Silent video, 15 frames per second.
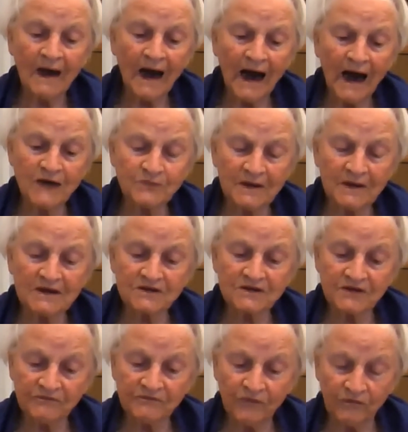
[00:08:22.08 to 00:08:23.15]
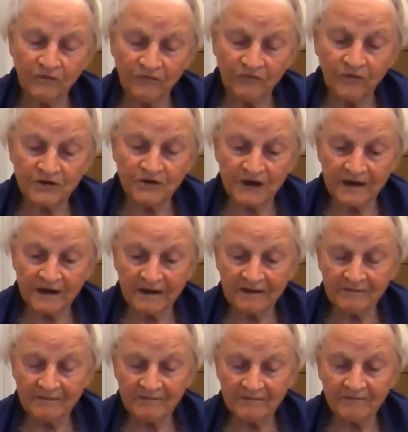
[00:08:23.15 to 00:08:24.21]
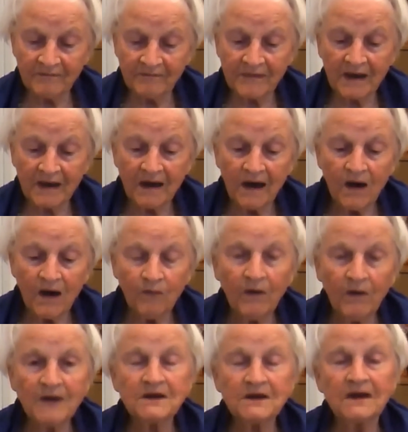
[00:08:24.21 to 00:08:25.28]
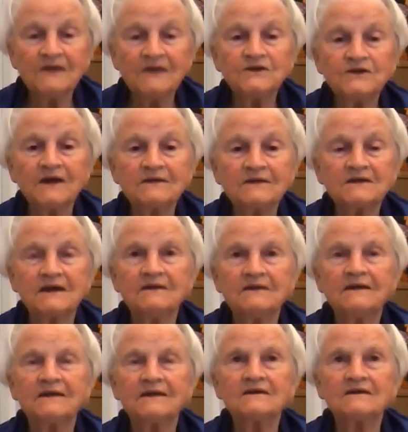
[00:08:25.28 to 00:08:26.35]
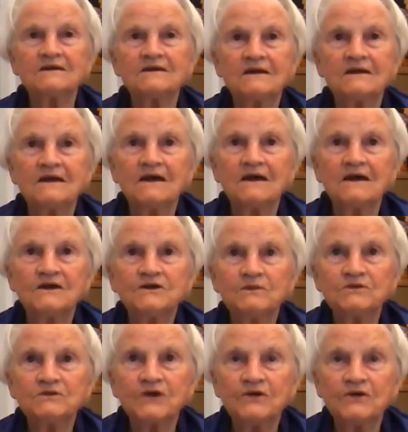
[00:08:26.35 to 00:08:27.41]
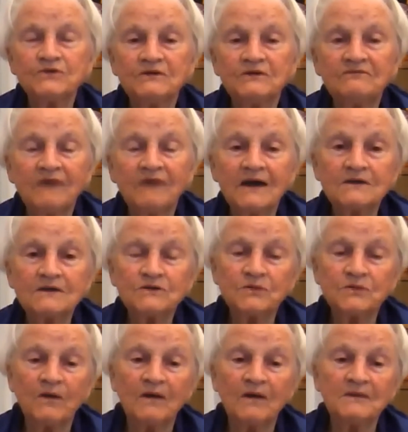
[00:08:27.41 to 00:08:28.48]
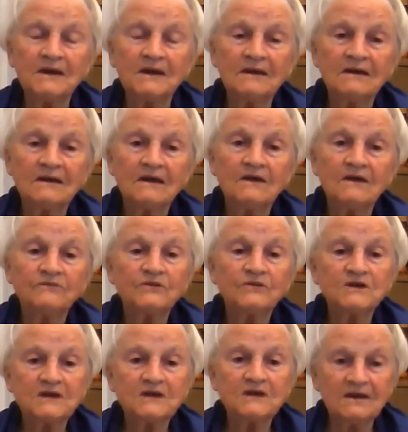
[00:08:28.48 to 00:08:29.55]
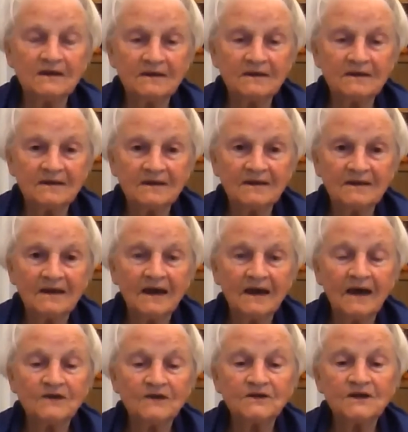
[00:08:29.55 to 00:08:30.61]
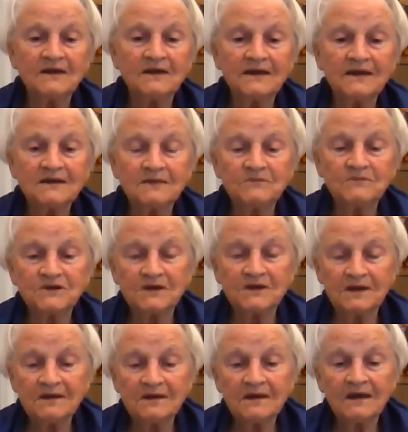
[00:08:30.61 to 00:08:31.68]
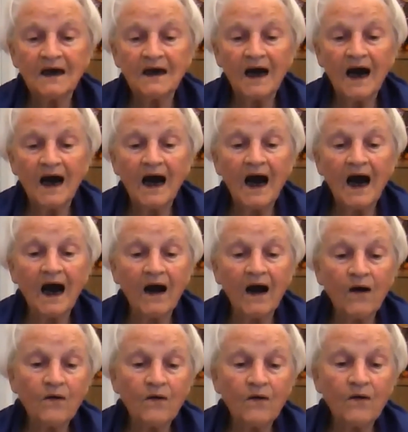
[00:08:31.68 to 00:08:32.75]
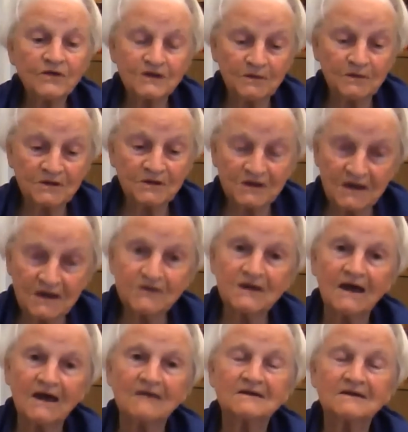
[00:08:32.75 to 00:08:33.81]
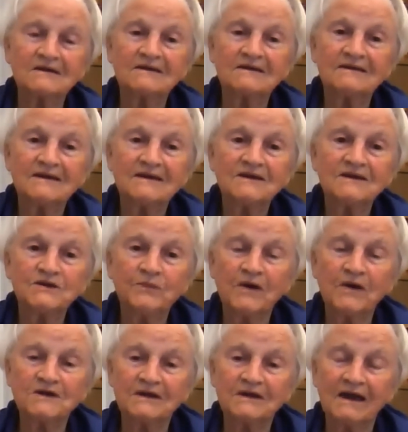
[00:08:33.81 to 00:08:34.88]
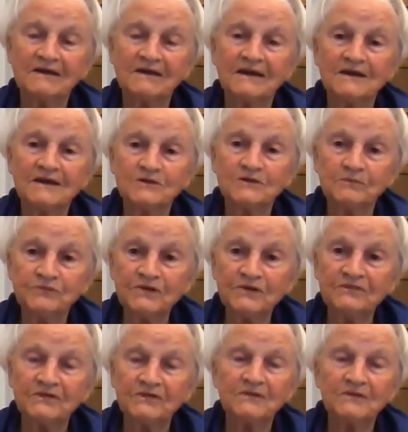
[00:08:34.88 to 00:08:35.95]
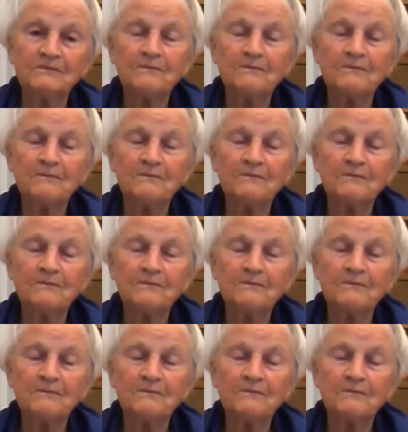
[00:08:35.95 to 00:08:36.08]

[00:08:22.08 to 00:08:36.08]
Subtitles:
as well as for Jaya. One day, Jaya said that she was going to invite the Swami for tea and let him see how she was teaching us. She wanted, I think, his approval.